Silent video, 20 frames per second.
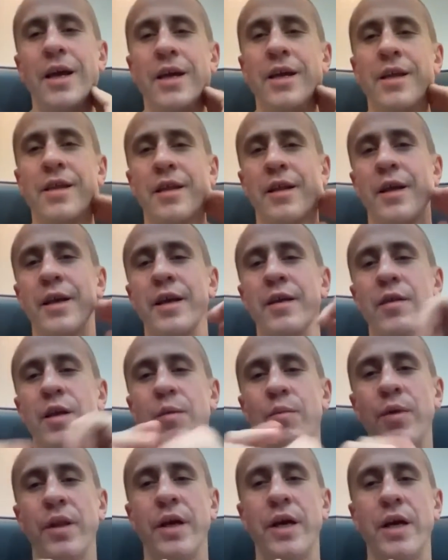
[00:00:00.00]
it's like a
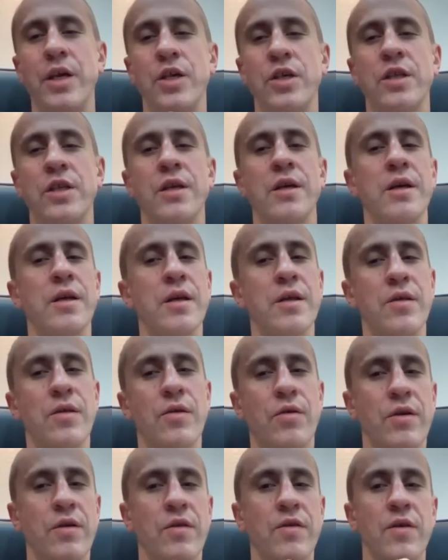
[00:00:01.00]
double-edged
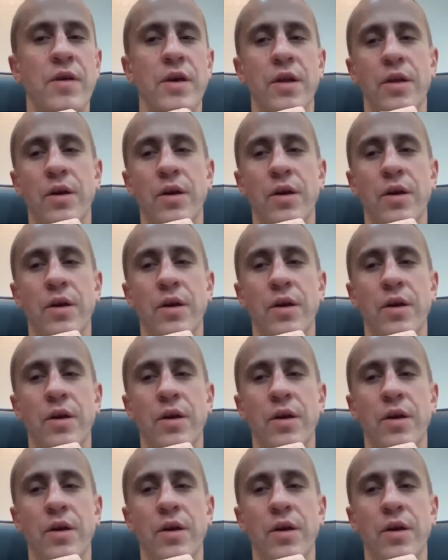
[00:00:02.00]
sword,